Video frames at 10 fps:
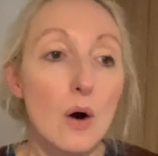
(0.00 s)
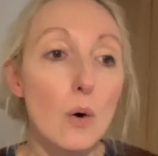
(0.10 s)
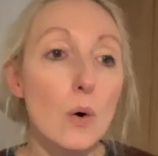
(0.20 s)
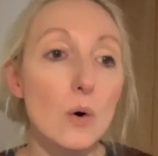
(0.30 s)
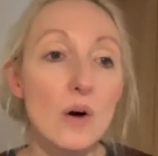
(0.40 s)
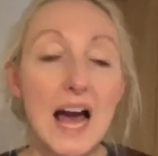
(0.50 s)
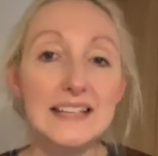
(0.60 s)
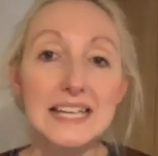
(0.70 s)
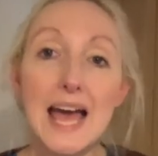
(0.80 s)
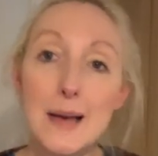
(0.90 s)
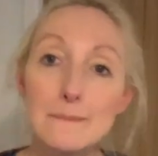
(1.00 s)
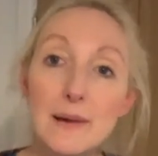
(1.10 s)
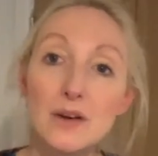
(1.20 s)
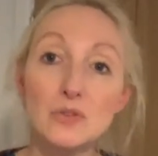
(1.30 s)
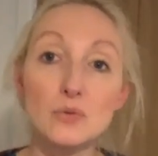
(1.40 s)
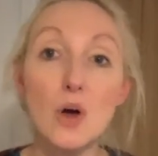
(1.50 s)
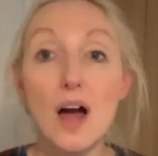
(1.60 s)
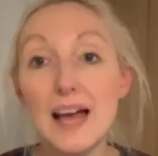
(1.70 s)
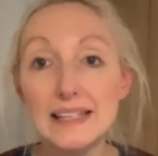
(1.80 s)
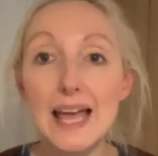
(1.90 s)
or adding a hemband or
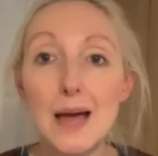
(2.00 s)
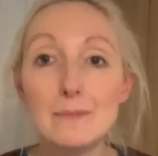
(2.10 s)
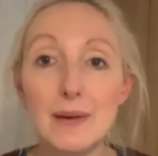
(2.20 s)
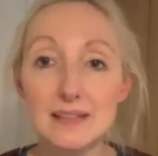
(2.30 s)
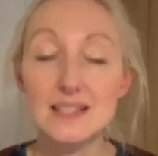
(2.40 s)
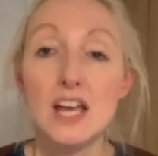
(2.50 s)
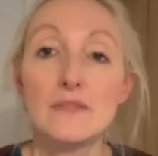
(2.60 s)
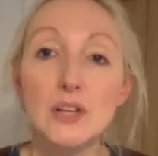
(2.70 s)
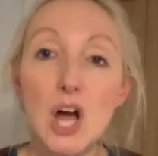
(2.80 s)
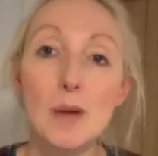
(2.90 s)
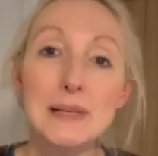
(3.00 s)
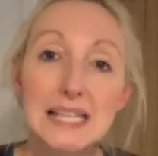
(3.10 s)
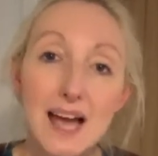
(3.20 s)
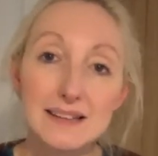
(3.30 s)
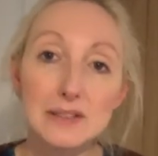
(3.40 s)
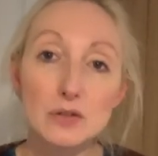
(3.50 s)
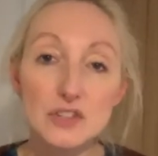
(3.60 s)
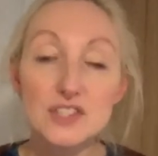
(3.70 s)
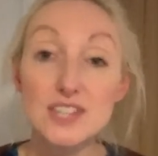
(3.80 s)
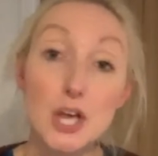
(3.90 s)
not adding a hemband, the garment can look
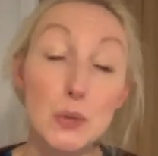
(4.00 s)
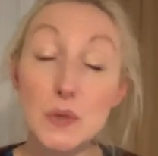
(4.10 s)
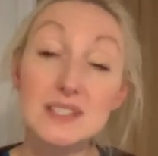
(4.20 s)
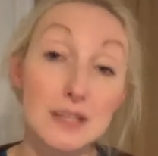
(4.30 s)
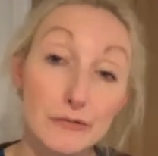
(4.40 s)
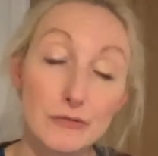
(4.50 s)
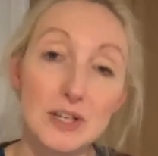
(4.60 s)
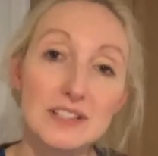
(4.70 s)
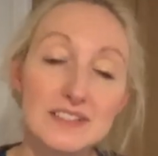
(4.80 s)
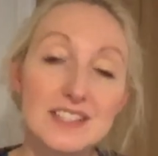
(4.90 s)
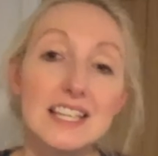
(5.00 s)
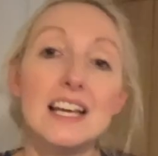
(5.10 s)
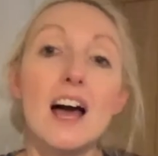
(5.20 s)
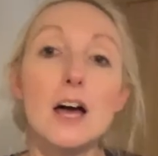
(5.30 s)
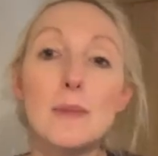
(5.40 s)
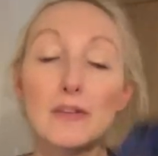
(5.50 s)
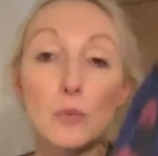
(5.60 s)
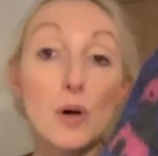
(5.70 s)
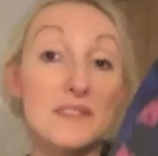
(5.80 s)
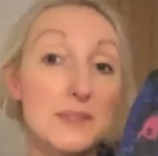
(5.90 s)
so different. Um, I've
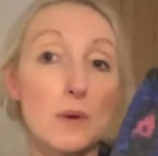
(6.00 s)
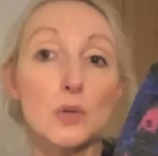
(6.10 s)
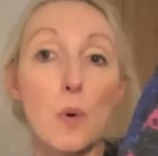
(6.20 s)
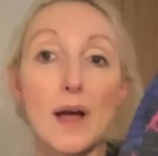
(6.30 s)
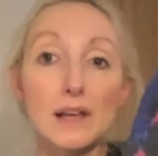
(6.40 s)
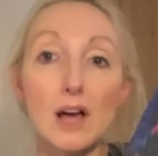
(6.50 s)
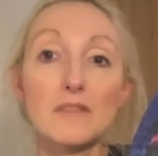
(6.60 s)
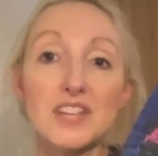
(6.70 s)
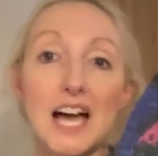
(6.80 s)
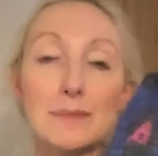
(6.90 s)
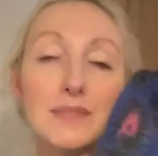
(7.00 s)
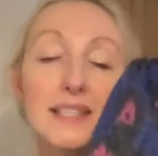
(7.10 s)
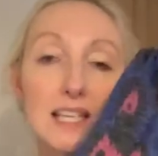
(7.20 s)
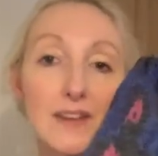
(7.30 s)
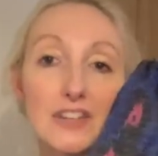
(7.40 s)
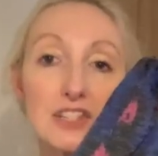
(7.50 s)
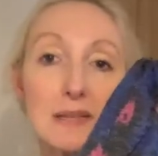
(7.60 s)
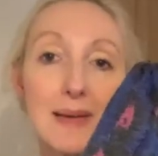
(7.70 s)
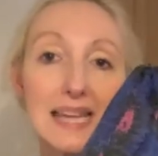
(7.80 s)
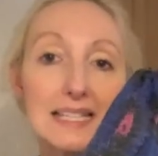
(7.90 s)
worn this one quite a lot of times since I've
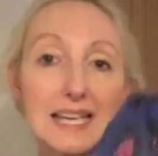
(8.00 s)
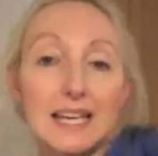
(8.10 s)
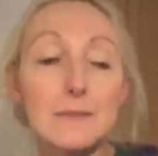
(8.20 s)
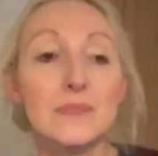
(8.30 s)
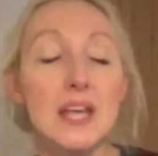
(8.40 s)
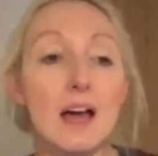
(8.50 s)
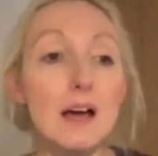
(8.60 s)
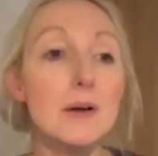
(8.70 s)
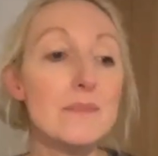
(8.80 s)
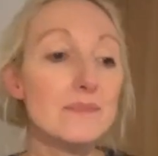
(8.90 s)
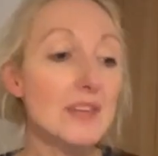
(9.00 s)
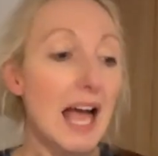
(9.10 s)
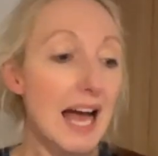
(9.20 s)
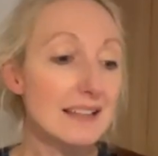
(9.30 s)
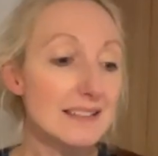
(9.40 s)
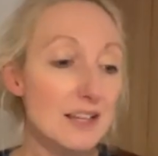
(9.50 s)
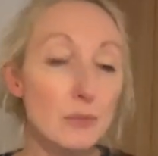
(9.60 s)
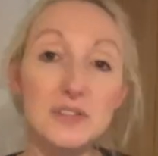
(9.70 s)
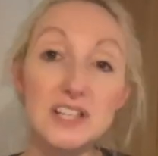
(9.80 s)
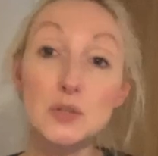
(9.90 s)
actually made it um, and I've
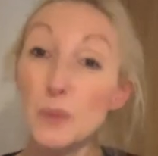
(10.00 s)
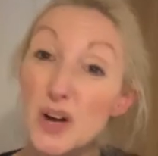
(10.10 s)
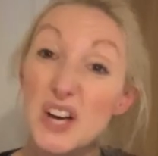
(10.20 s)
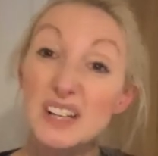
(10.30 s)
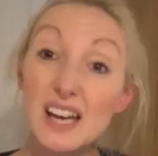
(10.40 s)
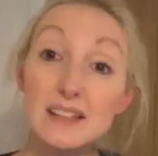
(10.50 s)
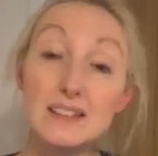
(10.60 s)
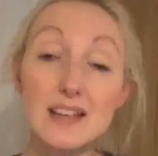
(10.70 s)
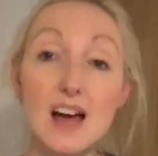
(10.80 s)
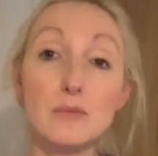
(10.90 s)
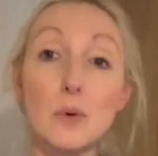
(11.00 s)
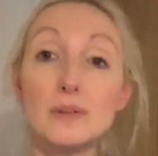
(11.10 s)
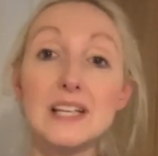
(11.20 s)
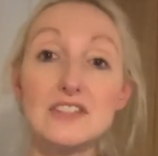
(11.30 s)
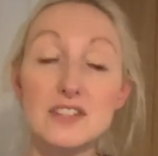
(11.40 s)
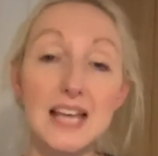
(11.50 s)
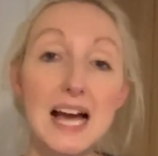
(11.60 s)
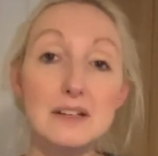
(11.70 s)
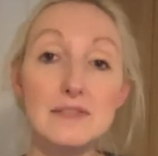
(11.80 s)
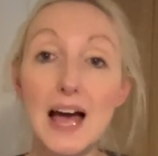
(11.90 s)
worn it to work and I've worn it just
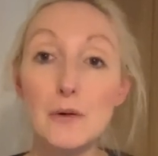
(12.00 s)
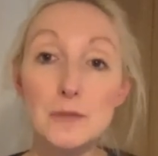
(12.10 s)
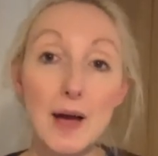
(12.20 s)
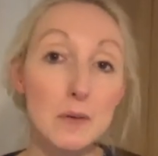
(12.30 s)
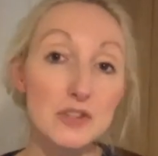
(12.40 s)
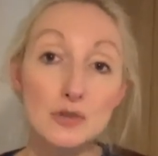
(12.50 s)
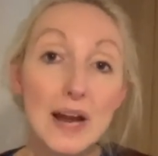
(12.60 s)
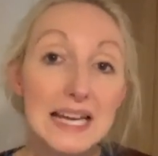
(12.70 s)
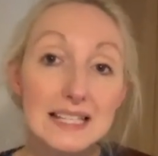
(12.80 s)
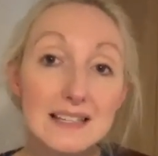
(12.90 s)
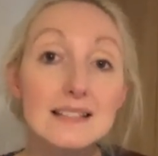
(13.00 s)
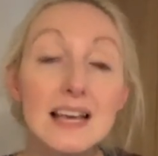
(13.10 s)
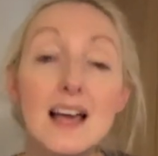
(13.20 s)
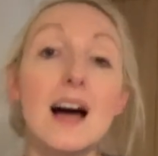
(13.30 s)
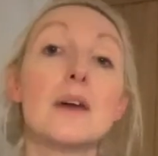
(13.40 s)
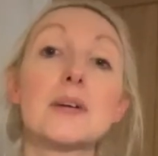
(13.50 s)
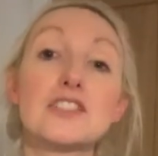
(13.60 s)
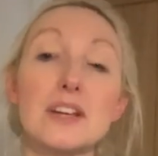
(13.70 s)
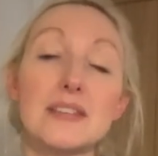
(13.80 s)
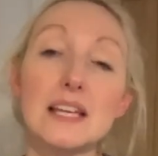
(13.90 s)
kind of out and about with trainers, uh,
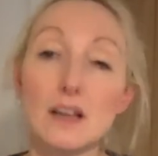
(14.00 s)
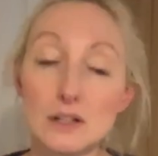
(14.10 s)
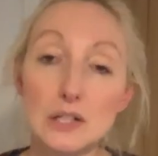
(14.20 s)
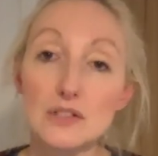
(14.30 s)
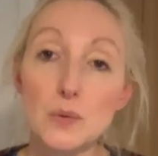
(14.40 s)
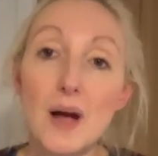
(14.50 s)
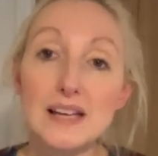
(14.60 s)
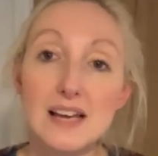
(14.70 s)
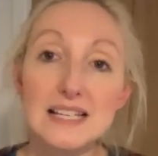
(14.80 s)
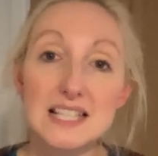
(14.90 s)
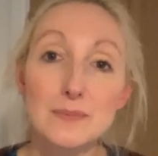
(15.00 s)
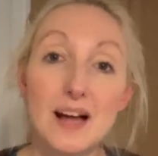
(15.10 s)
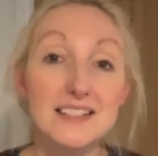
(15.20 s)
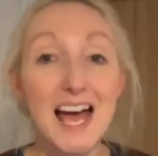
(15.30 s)
which I think looks quite nice as well.